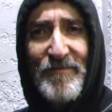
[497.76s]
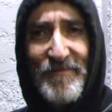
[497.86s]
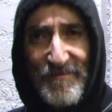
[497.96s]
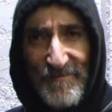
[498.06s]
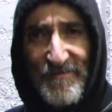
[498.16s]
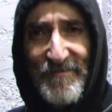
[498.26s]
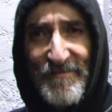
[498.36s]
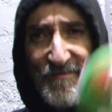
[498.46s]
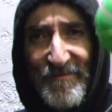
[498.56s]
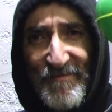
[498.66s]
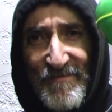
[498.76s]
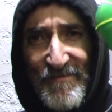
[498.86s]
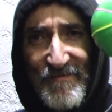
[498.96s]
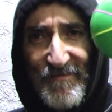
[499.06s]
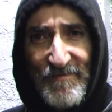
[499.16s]

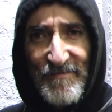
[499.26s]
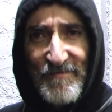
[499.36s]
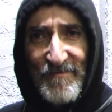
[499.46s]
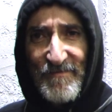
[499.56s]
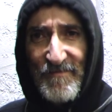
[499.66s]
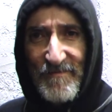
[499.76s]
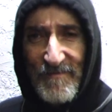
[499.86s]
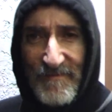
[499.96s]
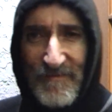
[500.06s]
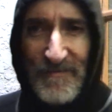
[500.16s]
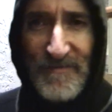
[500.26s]
[no speech]